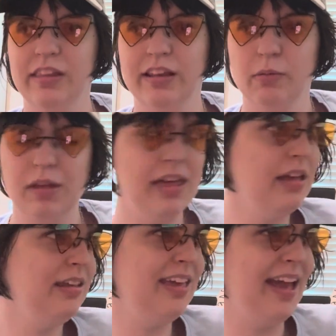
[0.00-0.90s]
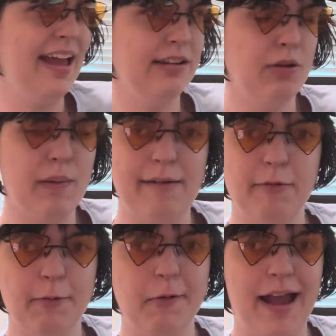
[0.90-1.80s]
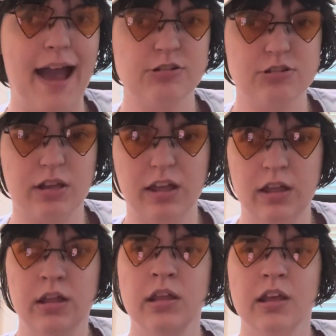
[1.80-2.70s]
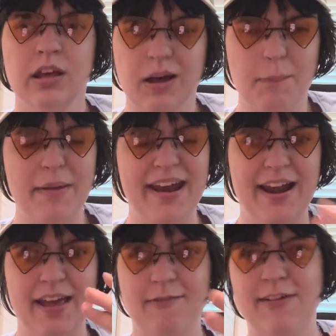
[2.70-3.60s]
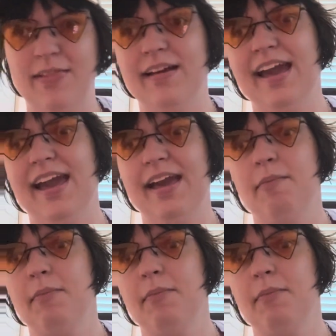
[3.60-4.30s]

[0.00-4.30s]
We can't do it when we're actually competitive in the game,